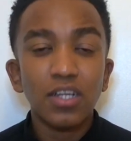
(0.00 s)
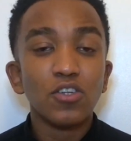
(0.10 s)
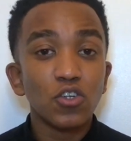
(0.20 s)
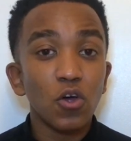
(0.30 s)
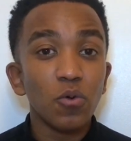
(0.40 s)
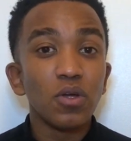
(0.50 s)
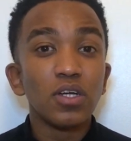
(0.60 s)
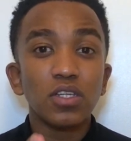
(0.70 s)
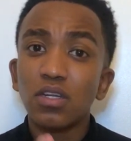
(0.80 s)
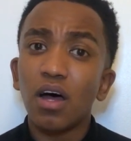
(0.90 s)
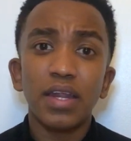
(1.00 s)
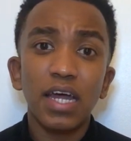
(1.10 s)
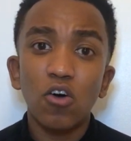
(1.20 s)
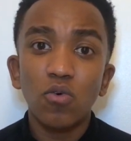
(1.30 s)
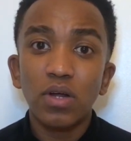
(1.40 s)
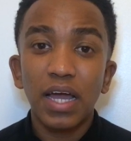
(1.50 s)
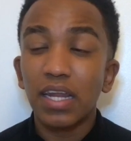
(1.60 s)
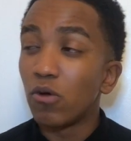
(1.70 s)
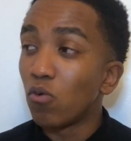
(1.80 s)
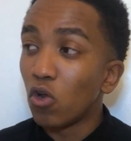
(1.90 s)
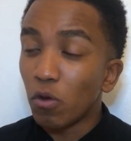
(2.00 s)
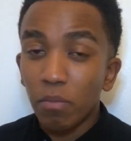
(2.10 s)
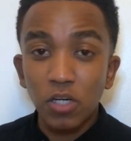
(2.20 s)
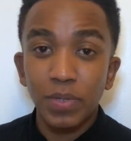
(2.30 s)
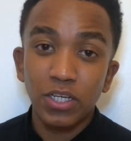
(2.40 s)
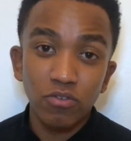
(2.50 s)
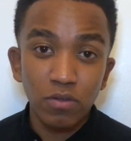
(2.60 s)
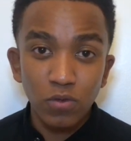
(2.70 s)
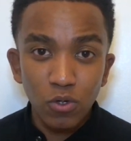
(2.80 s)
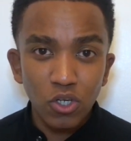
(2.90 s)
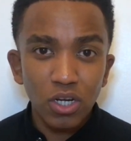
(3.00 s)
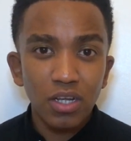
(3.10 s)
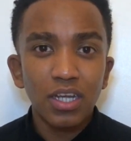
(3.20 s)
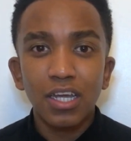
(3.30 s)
So start now and it will look much better in the future.